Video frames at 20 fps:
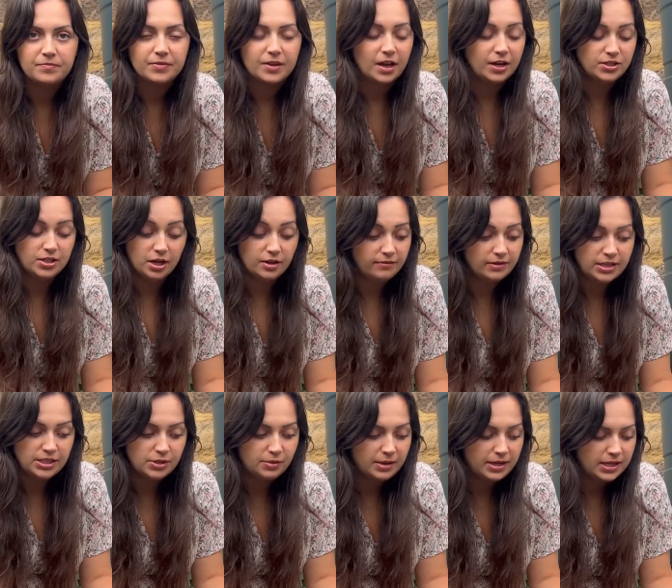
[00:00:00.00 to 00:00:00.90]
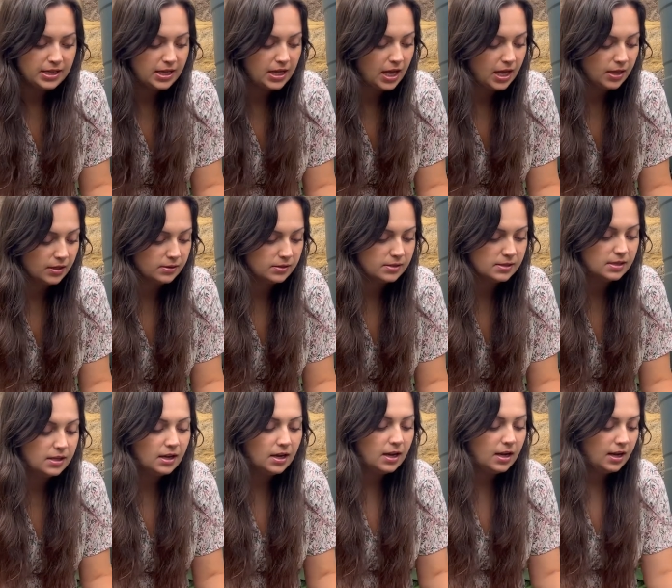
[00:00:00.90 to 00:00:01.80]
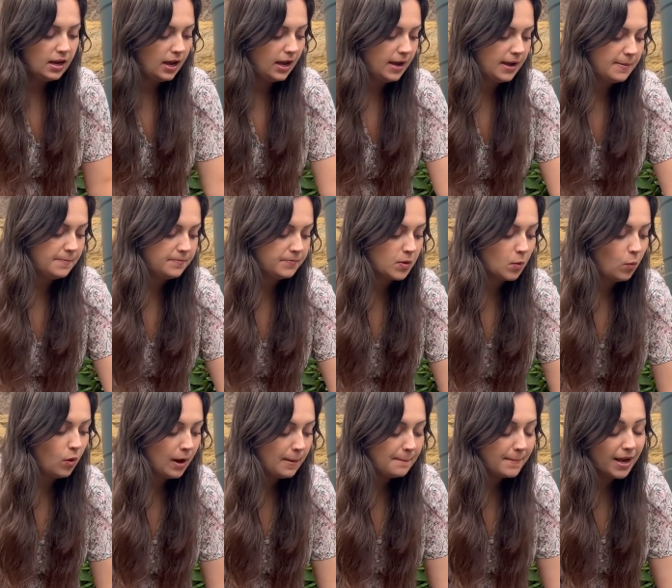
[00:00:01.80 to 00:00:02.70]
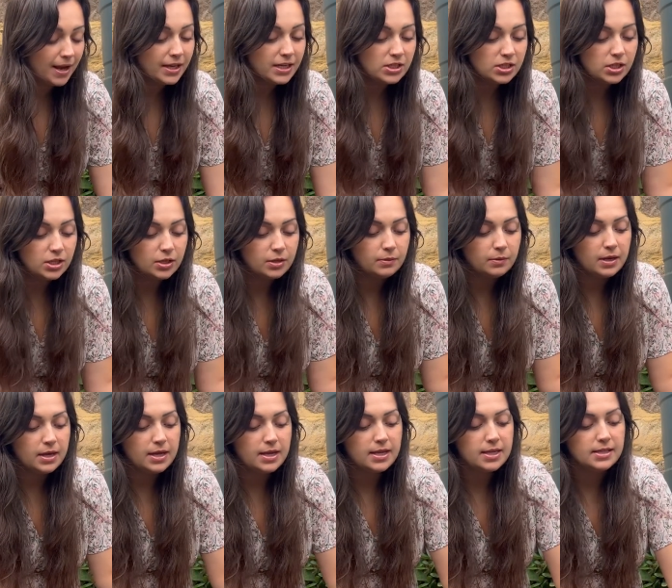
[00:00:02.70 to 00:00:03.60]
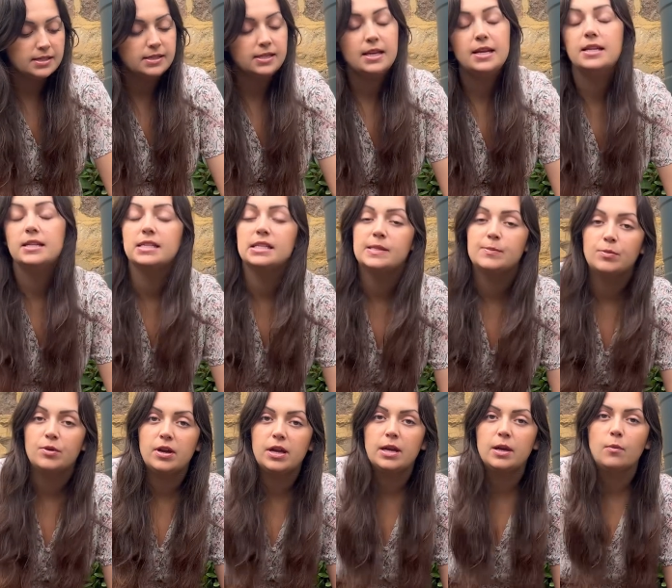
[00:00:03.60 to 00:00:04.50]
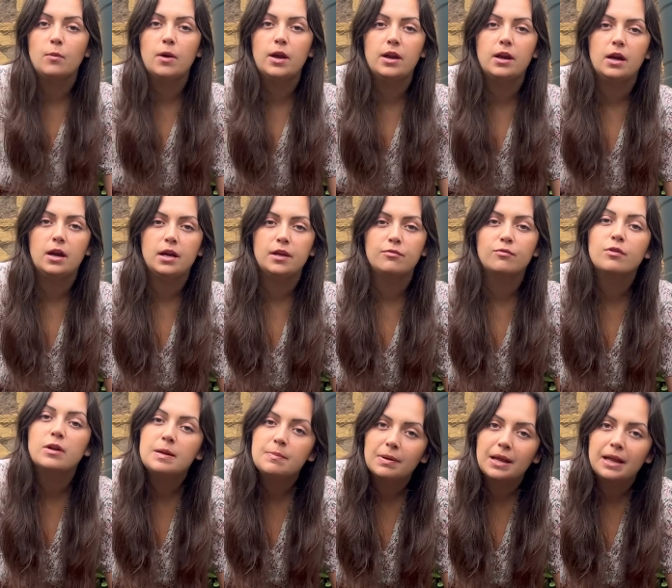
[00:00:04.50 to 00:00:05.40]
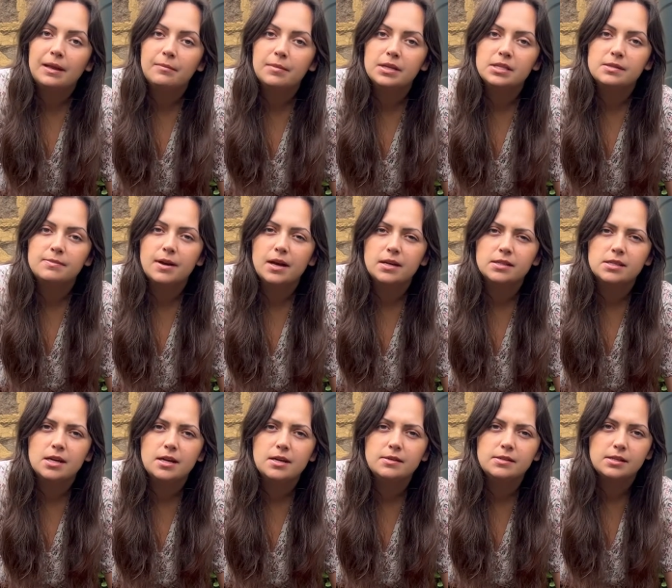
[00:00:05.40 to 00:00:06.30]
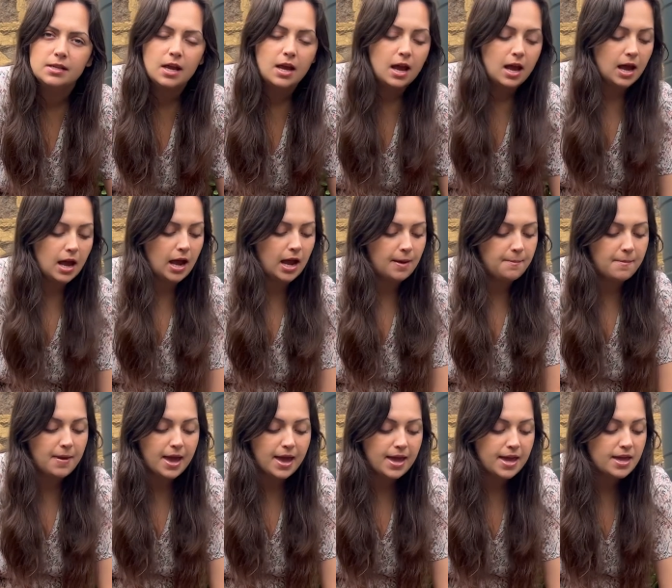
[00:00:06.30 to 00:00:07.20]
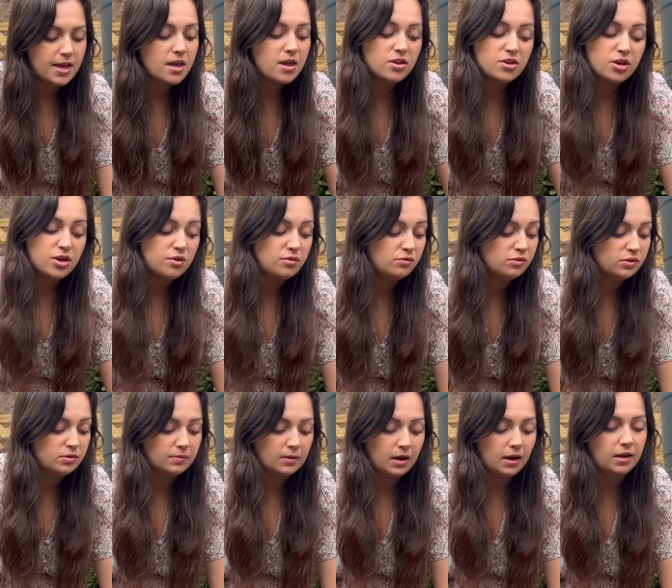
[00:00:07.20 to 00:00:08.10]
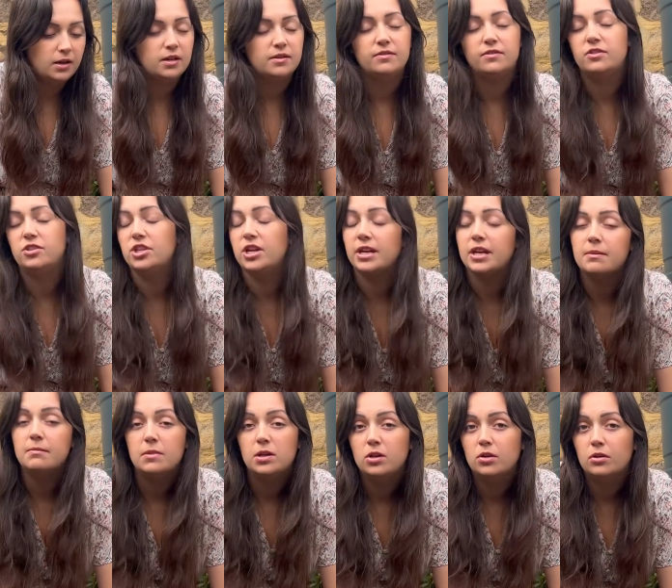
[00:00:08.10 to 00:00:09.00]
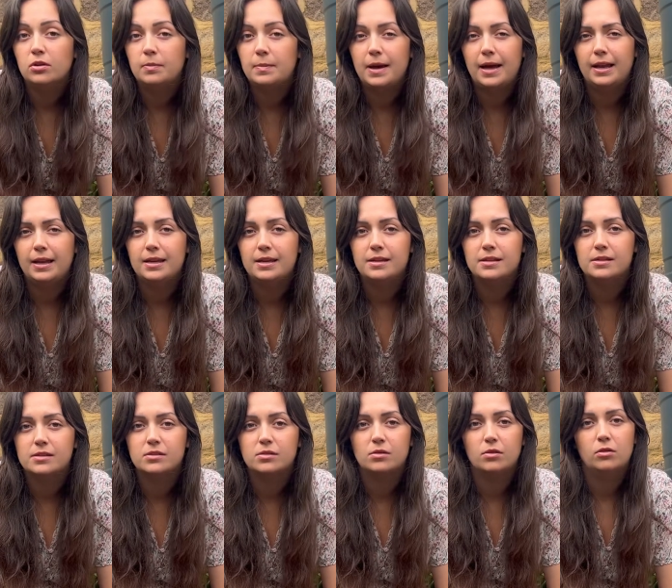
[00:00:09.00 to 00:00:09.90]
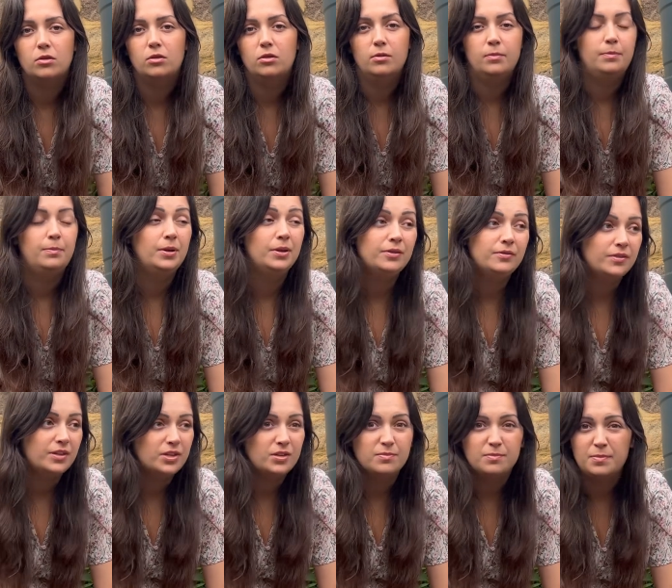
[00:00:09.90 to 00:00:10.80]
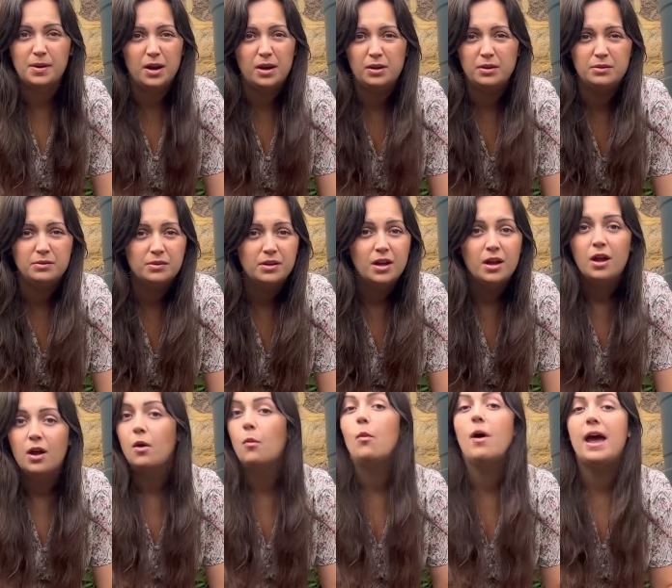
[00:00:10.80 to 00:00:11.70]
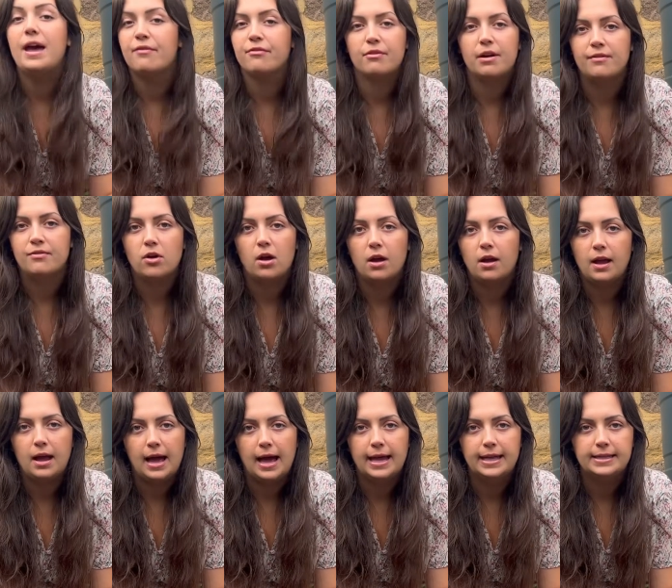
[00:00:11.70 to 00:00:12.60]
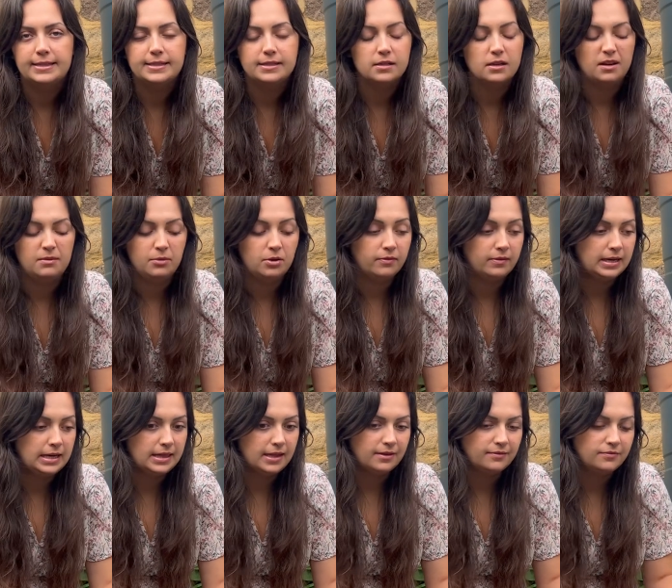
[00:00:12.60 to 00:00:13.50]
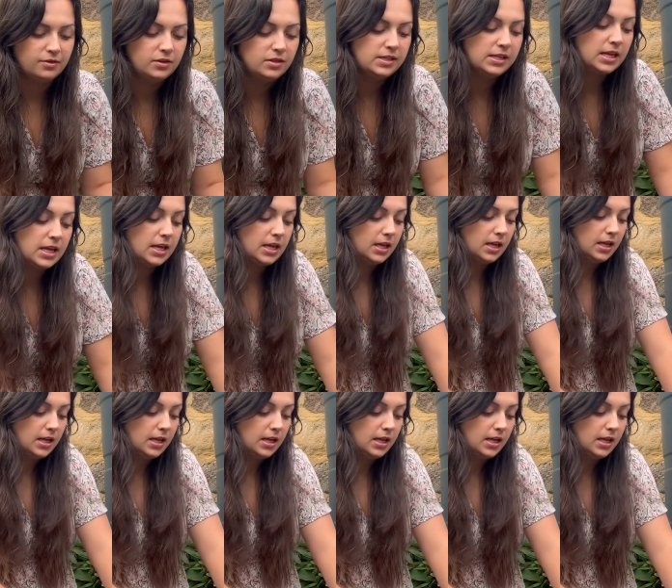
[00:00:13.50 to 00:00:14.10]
I don't really do anything else. What I might do is in spring, when I replant my tomatoes, I may use some kind of chicken manure pellets or bloodfish and bone, whatever I've got at hand. I'm not really that fussy.